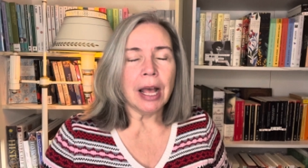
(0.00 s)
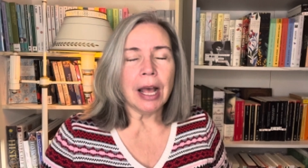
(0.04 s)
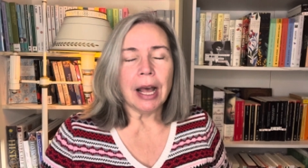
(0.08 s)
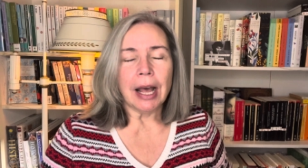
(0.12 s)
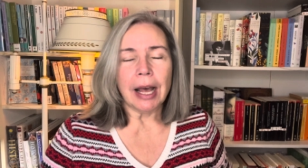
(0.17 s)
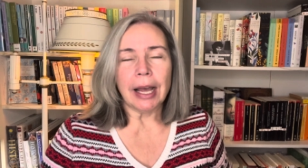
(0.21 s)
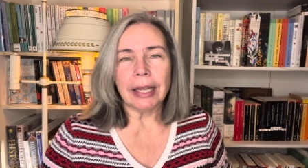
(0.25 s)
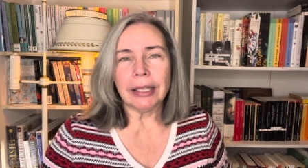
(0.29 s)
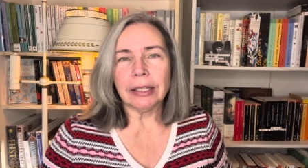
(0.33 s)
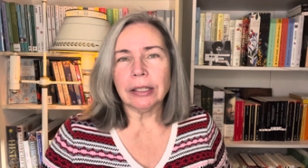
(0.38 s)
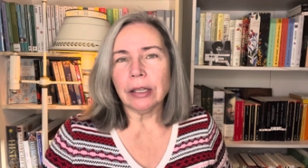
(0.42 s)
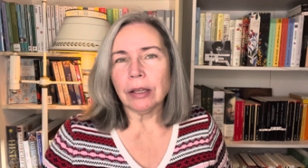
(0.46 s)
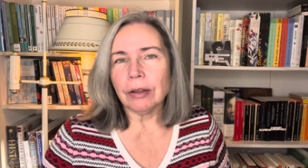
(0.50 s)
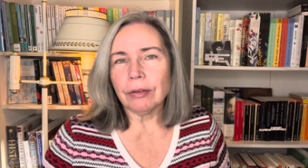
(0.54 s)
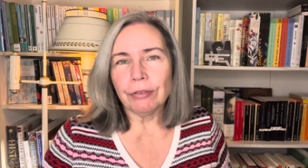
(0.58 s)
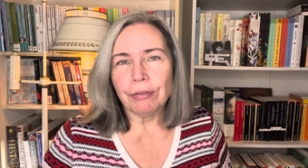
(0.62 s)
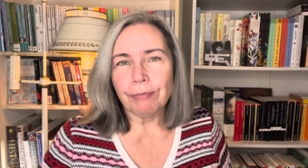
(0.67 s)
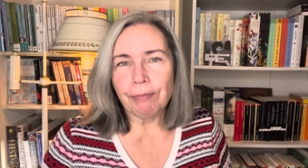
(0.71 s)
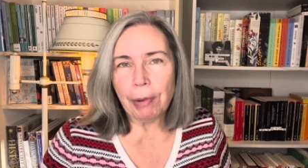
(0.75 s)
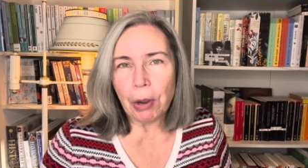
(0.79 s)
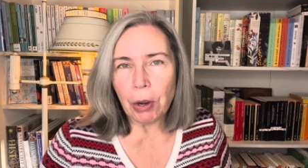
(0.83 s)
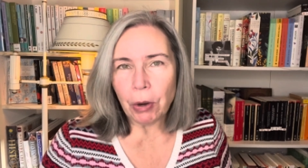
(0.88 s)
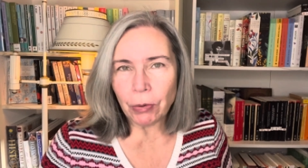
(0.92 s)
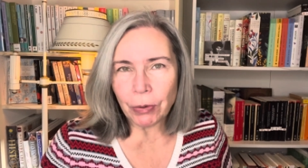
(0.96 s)
I
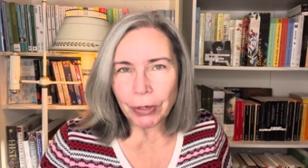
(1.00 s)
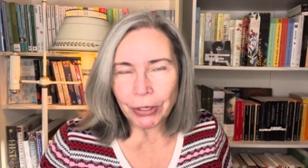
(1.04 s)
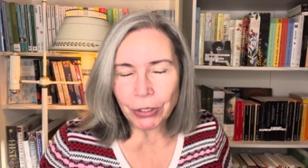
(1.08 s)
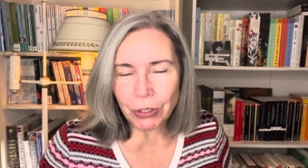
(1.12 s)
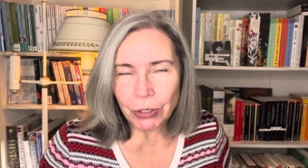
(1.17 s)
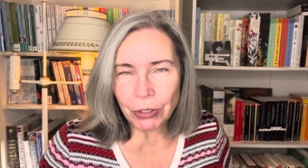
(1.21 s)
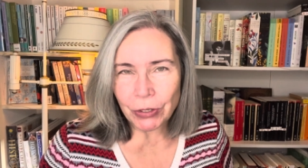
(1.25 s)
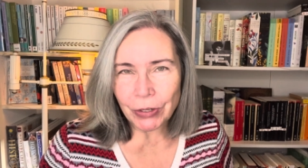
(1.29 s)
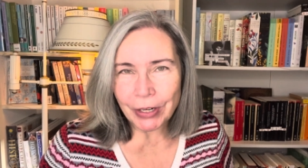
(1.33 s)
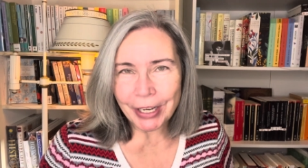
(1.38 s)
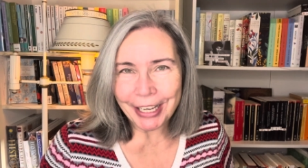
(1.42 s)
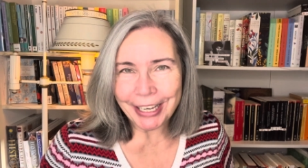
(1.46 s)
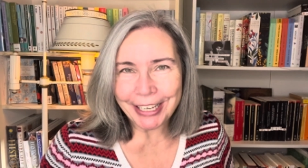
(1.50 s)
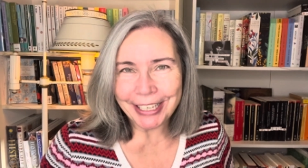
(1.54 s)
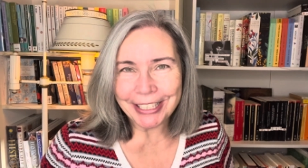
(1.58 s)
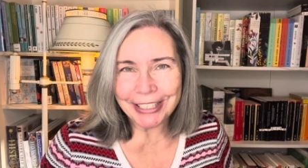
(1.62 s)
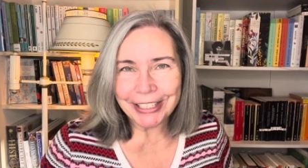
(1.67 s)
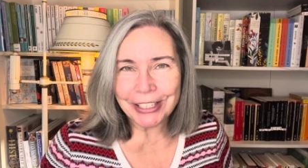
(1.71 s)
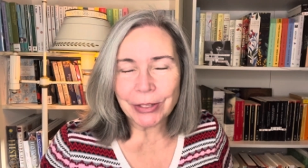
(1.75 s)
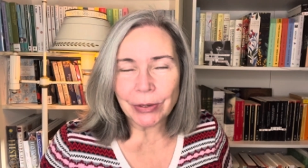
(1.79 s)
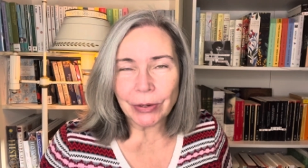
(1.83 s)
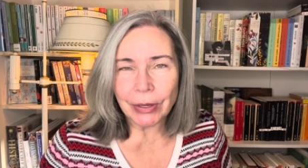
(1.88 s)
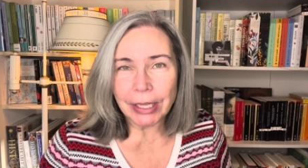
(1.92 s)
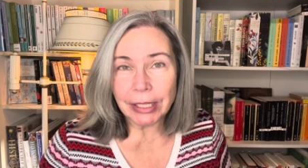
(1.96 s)
love poetry. And
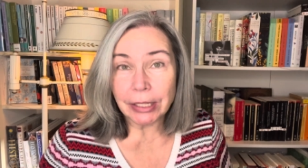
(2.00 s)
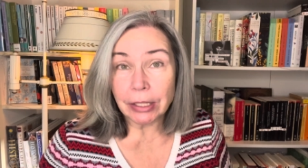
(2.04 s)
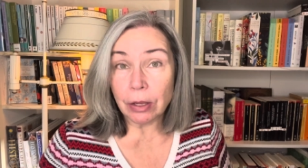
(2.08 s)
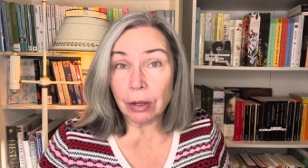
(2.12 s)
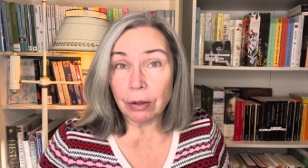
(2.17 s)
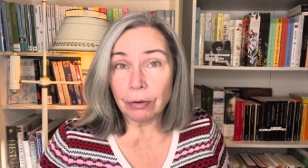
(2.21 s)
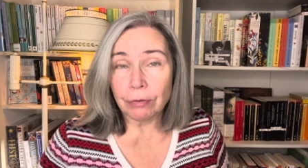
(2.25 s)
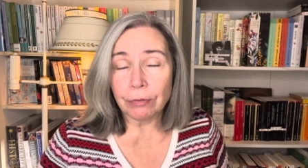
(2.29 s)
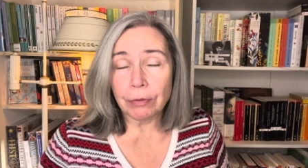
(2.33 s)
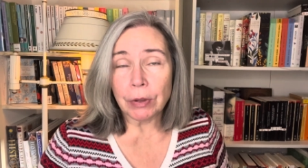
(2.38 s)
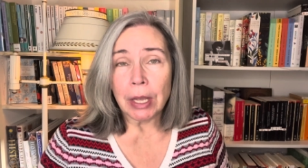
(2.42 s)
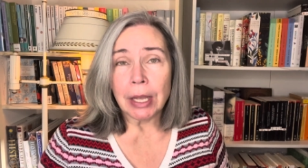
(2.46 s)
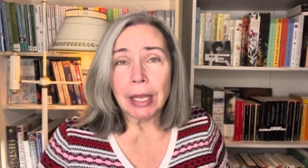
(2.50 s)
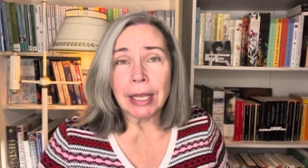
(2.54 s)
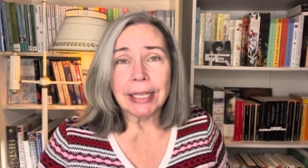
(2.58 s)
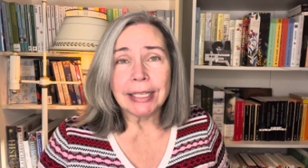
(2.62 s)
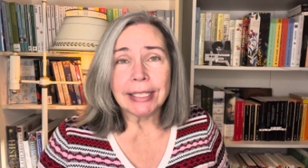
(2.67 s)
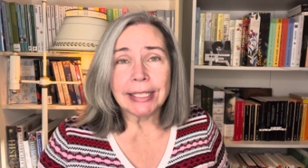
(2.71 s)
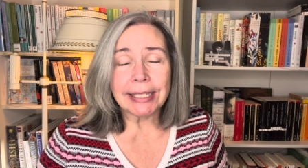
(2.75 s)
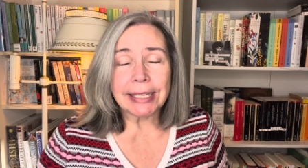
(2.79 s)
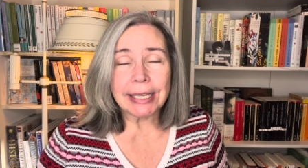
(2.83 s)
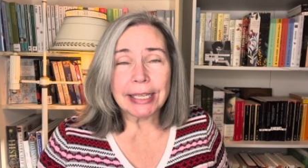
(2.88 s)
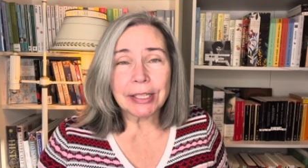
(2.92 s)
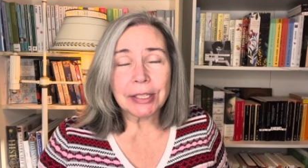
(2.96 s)
so, I love
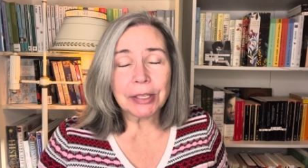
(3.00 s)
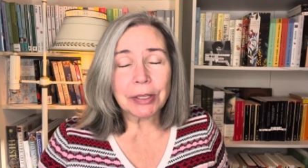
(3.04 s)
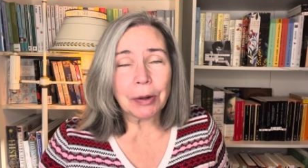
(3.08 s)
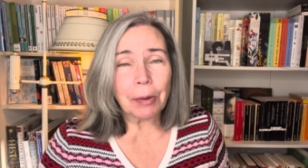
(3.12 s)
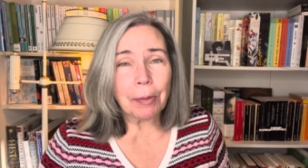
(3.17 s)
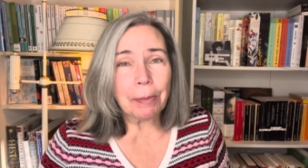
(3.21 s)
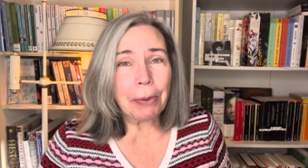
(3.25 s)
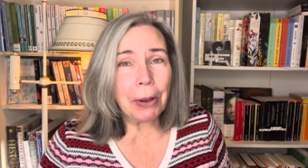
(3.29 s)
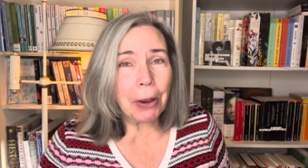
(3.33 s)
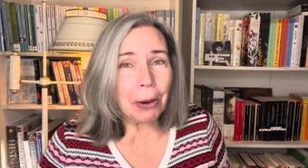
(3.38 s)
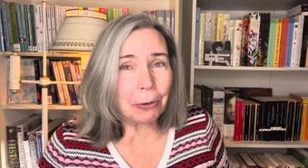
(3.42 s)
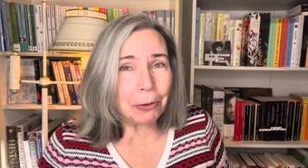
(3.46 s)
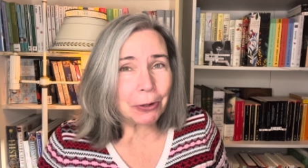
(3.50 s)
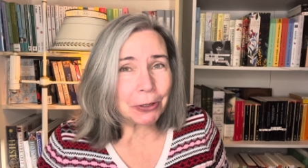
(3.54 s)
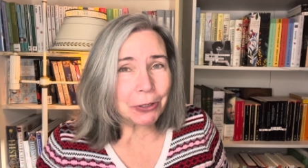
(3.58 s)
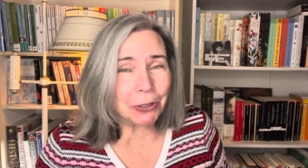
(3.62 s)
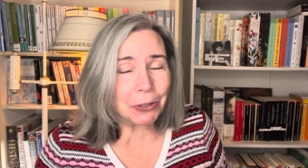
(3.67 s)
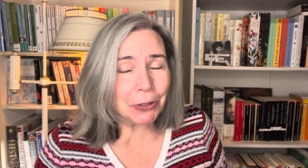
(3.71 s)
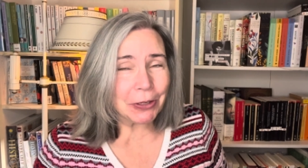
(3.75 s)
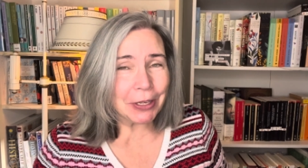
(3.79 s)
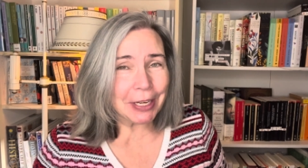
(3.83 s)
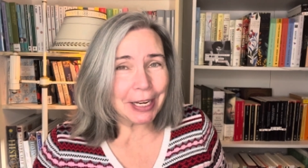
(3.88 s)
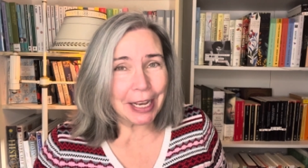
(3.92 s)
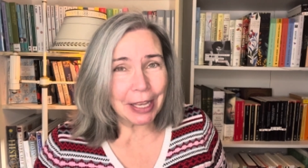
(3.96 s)
seasonal
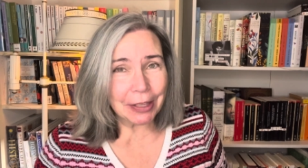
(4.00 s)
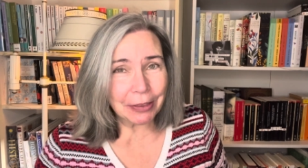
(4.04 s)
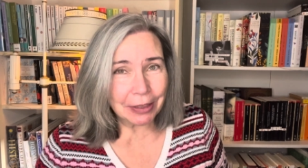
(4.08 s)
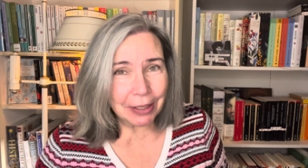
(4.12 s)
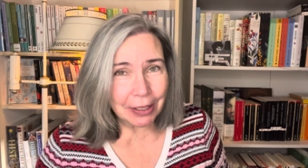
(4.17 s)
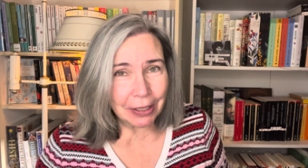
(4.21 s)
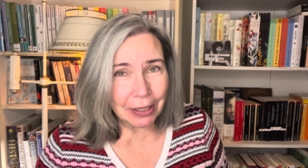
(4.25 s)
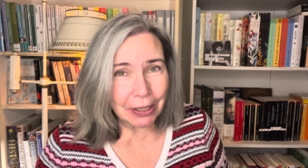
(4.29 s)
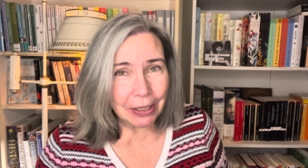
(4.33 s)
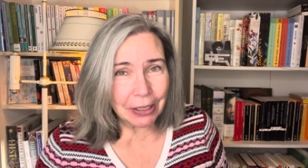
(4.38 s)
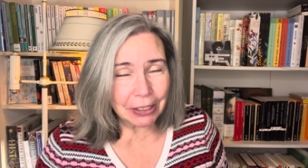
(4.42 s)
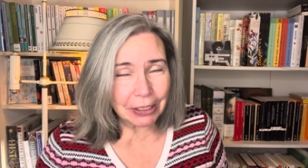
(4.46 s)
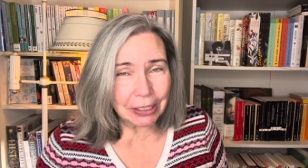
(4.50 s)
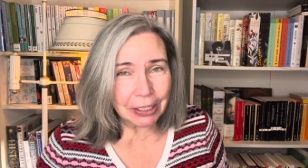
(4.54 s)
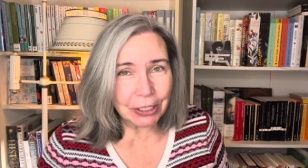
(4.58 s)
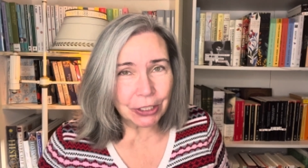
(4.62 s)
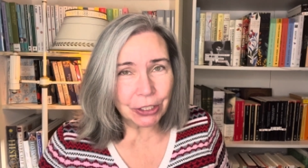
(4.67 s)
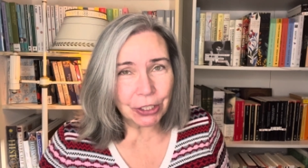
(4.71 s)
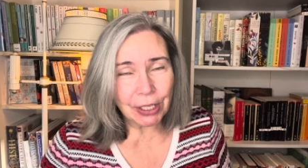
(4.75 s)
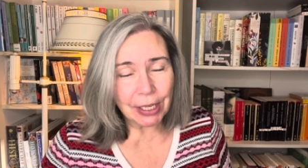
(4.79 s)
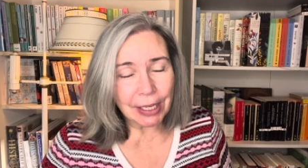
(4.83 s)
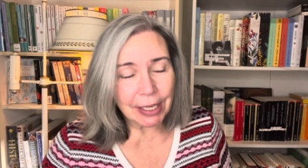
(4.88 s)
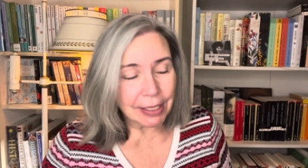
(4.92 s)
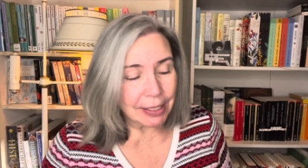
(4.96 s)
poetry
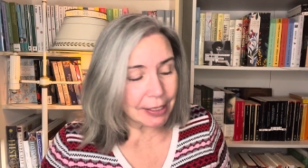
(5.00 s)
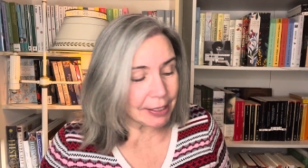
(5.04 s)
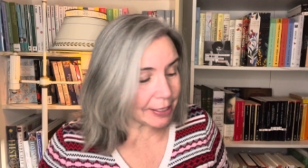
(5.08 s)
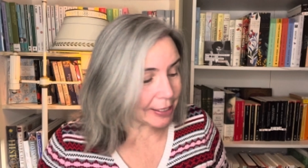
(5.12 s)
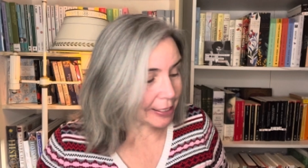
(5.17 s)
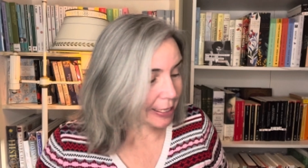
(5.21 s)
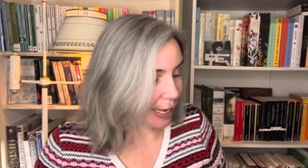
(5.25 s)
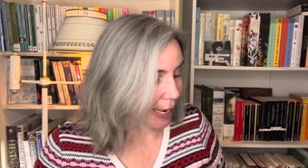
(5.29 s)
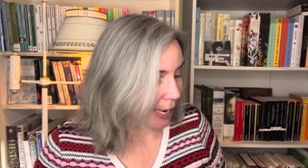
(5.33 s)
anthologies.